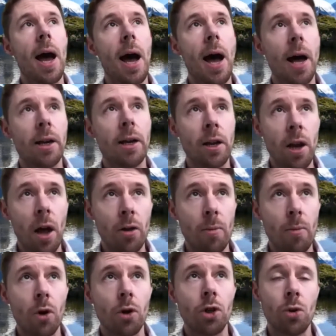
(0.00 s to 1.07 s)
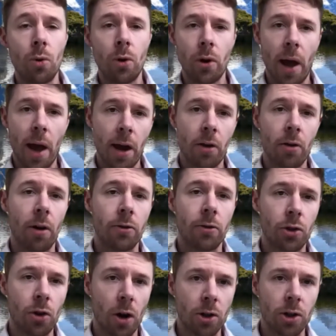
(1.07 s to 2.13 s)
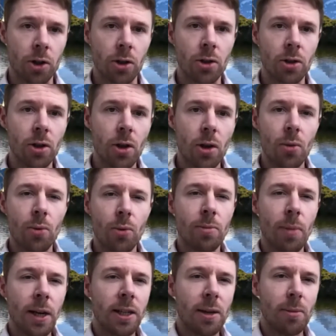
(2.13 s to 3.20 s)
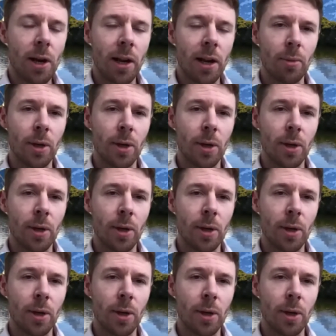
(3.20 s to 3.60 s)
and another module on aircraft structures, which may seem a little bit